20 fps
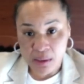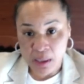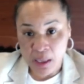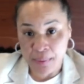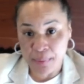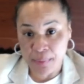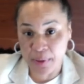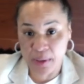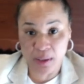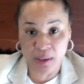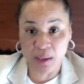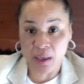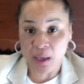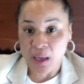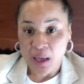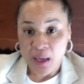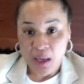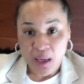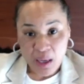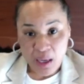I mean,
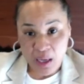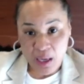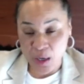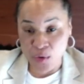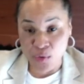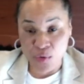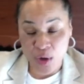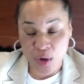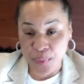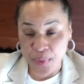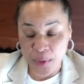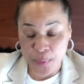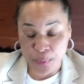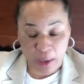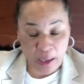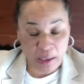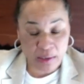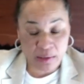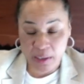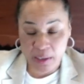I grew up in the
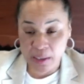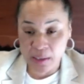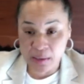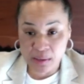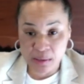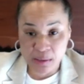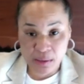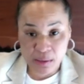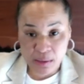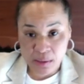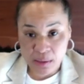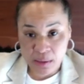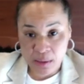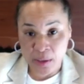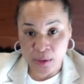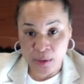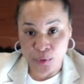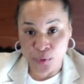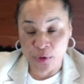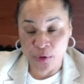projects
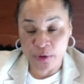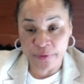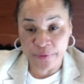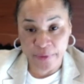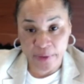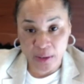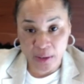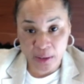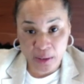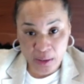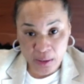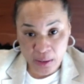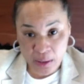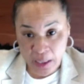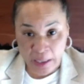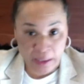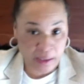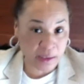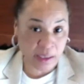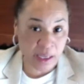in North Philly.
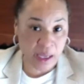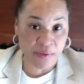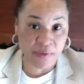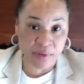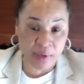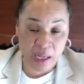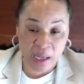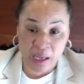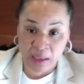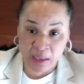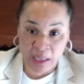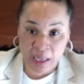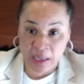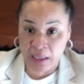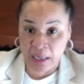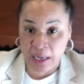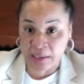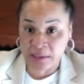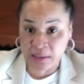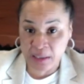I didn't have a, a lot of
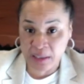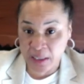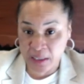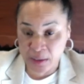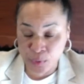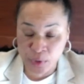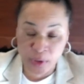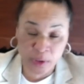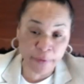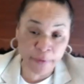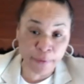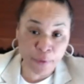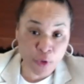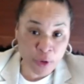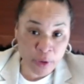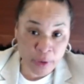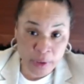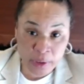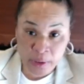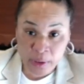nice things. Couldn't
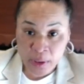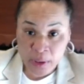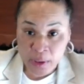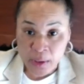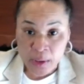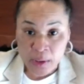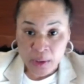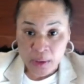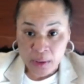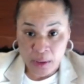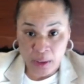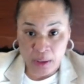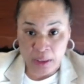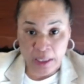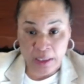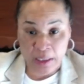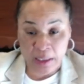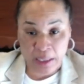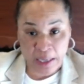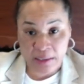afford a, a
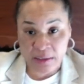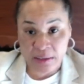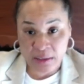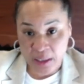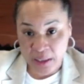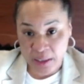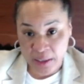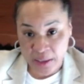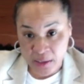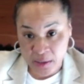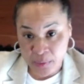lot of nice things,